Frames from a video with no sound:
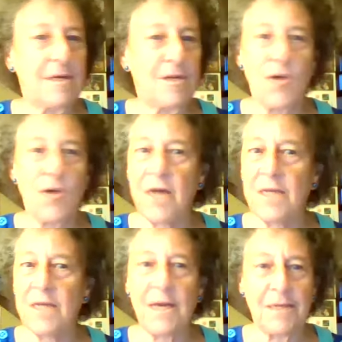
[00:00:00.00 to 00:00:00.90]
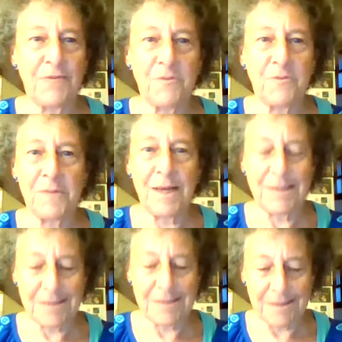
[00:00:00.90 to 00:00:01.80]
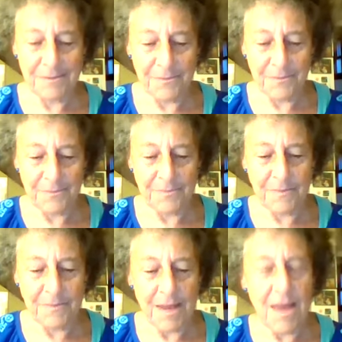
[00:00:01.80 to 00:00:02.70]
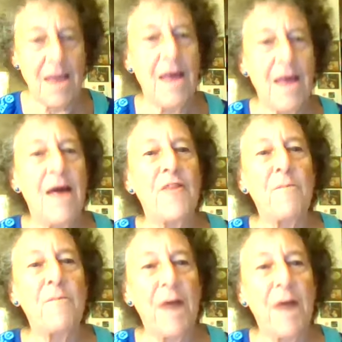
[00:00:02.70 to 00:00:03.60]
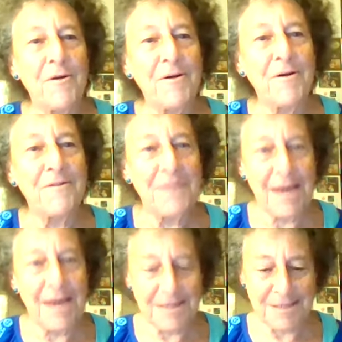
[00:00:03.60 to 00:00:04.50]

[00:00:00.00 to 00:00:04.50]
Not yet, he replies. The power of yet